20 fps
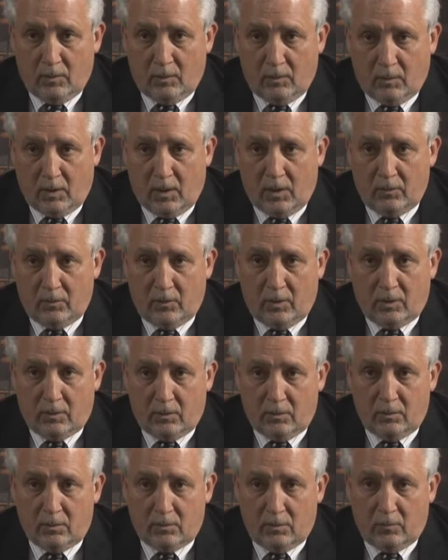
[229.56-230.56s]

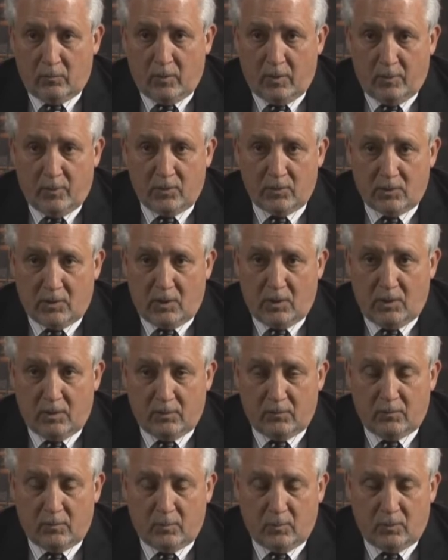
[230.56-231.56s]
contractors and
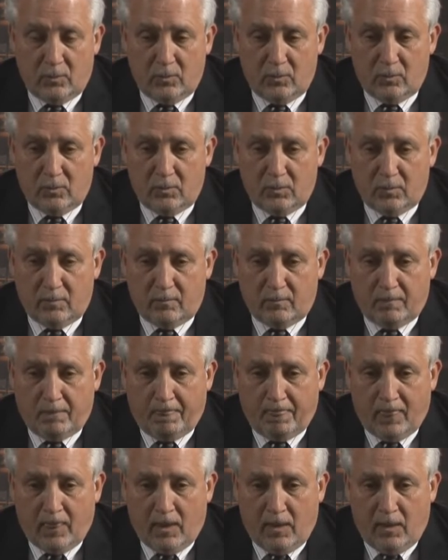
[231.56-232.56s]
representatives from the union.
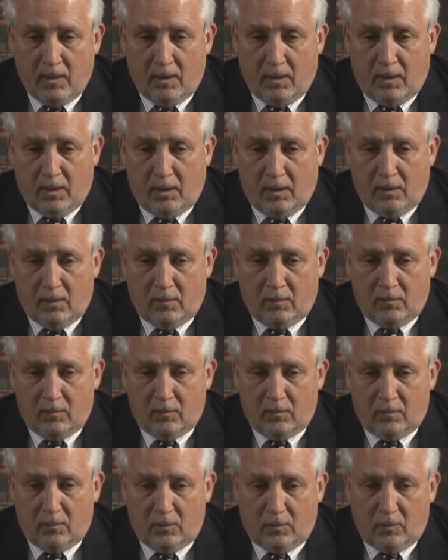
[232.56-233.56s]
And
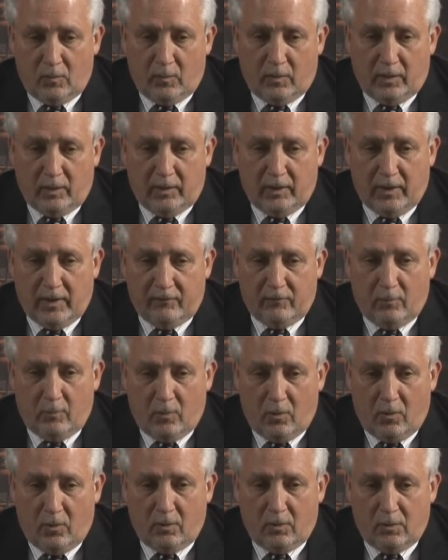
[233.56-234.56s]
we gave them
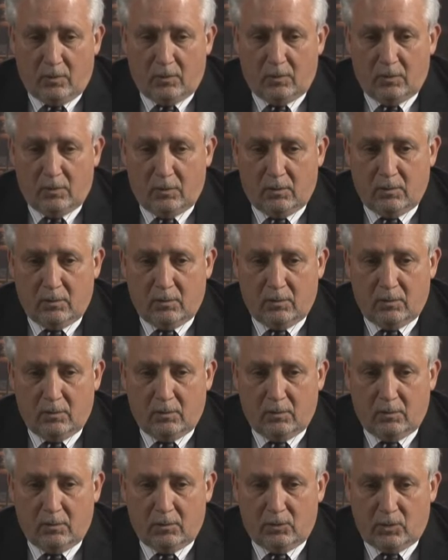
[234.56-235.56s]
all
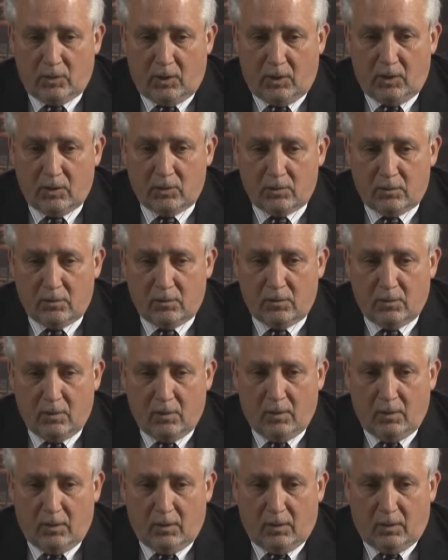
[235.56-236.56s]
a chance to
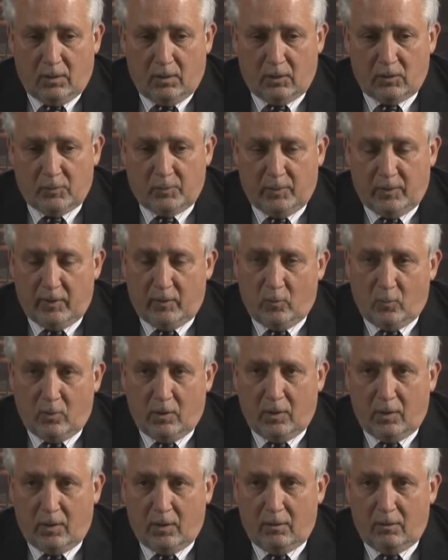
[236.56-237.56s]
explain
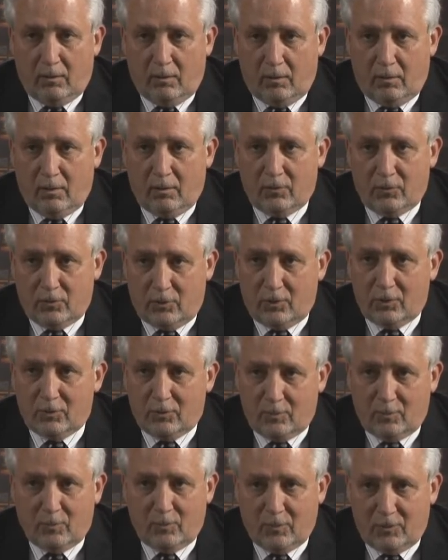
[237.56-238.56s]
why their
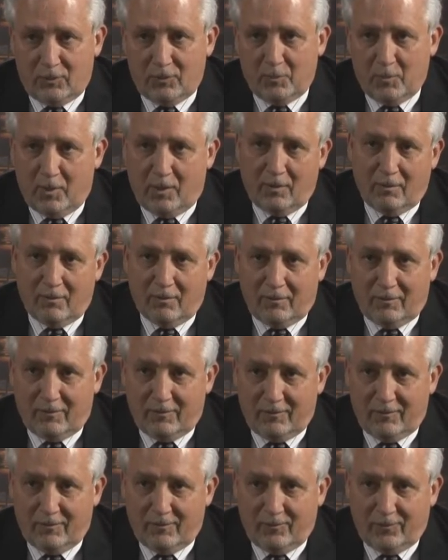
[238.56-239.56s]
system was better
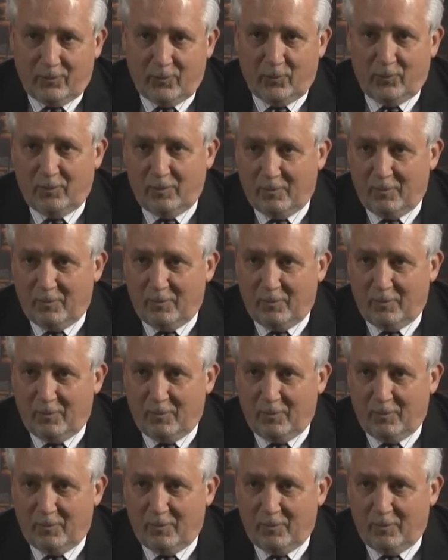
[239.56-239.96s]
or the